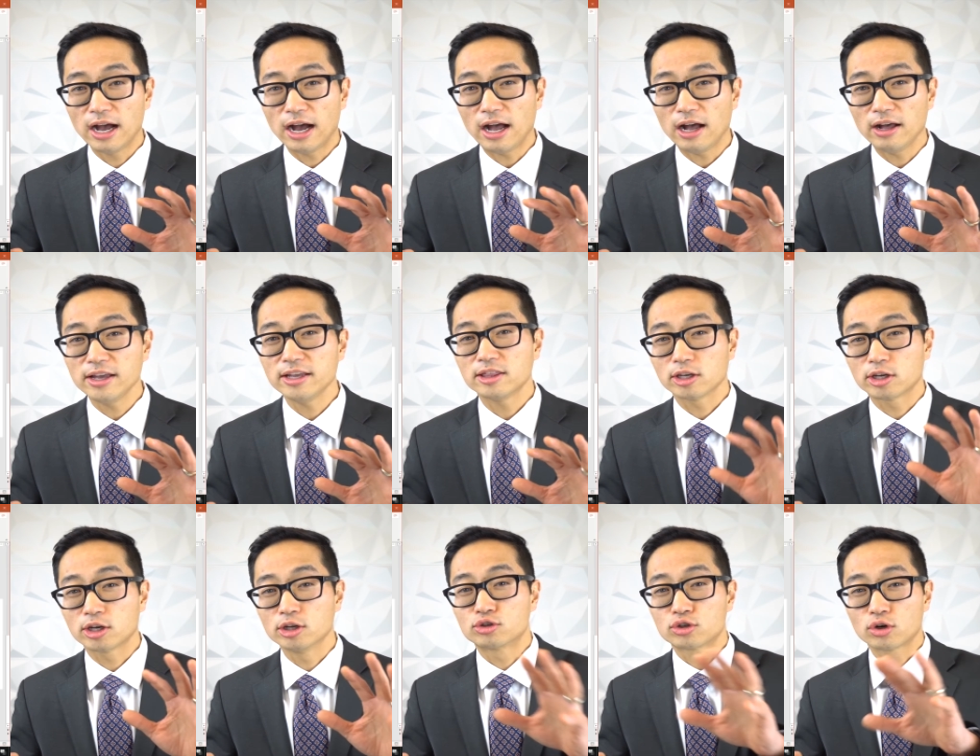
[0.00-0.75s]
I'll hit
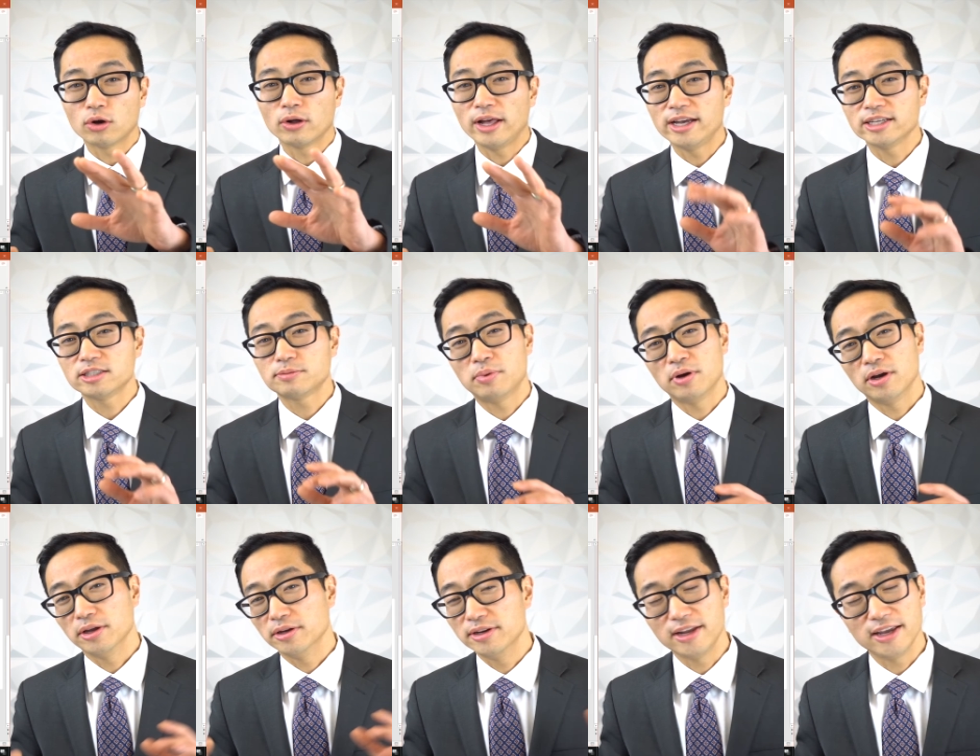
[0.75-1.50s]
the control S
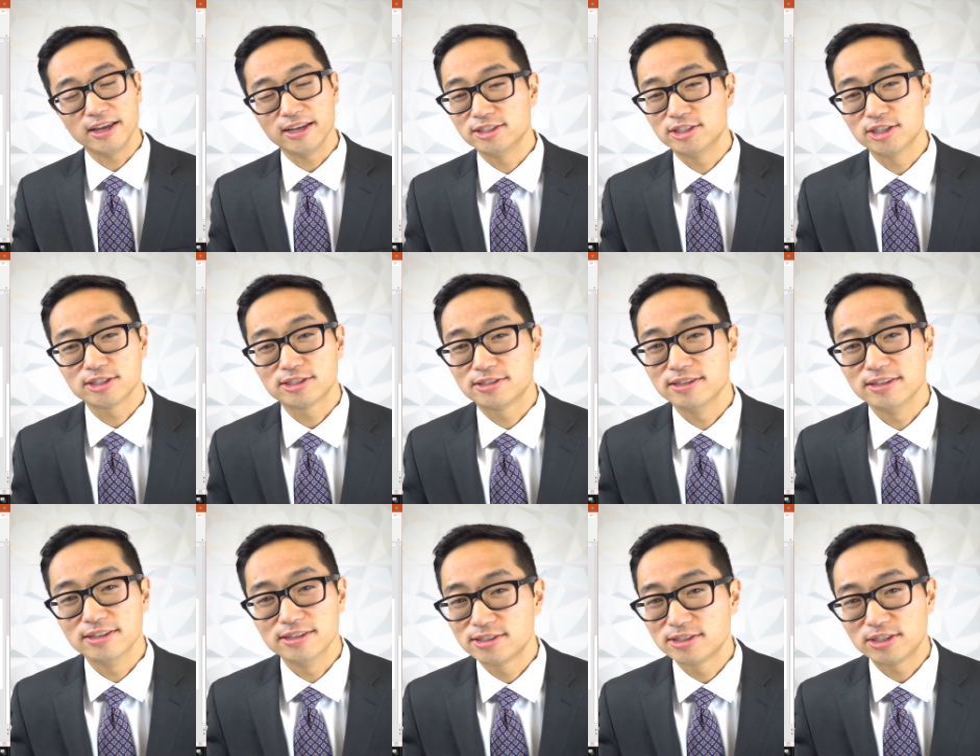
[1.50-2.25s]
button and just
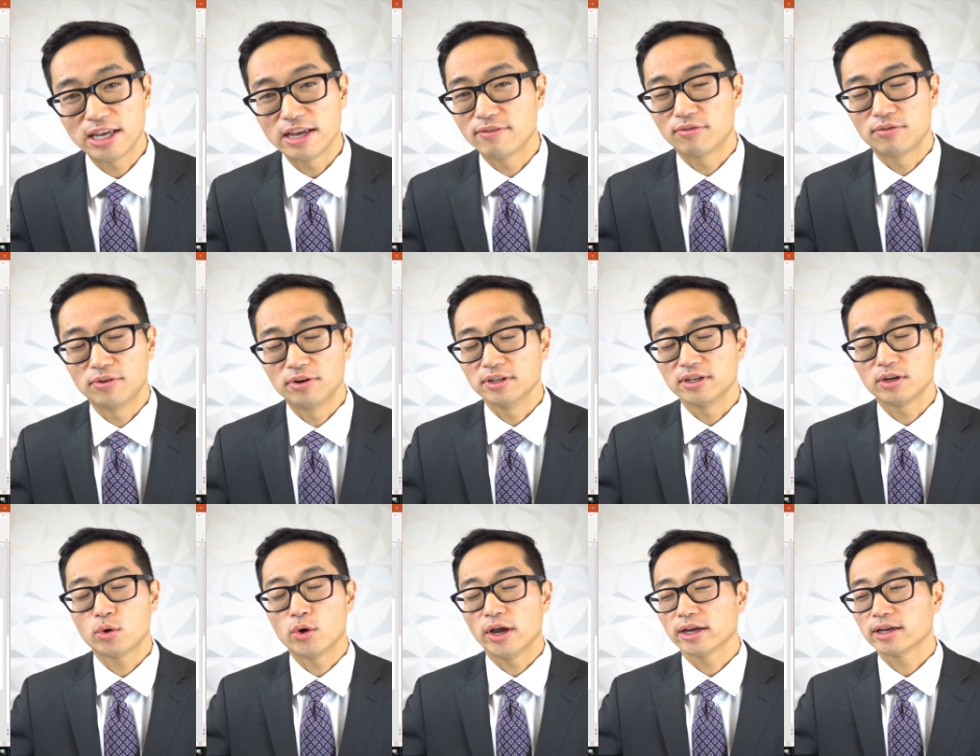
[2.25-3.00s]
save
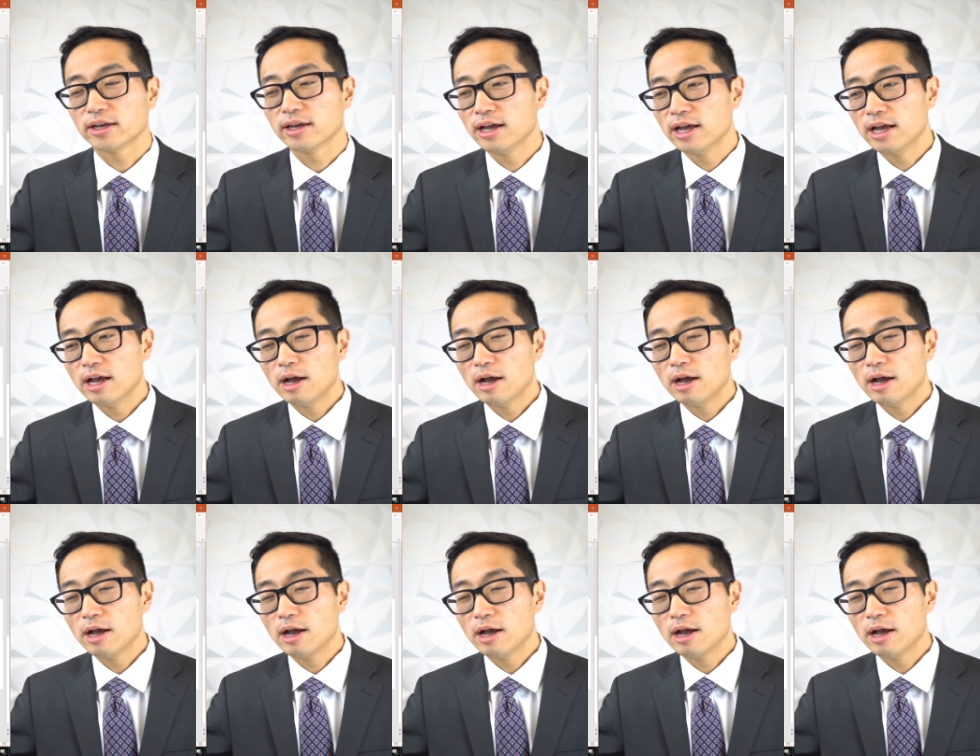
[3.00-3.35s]
really quick.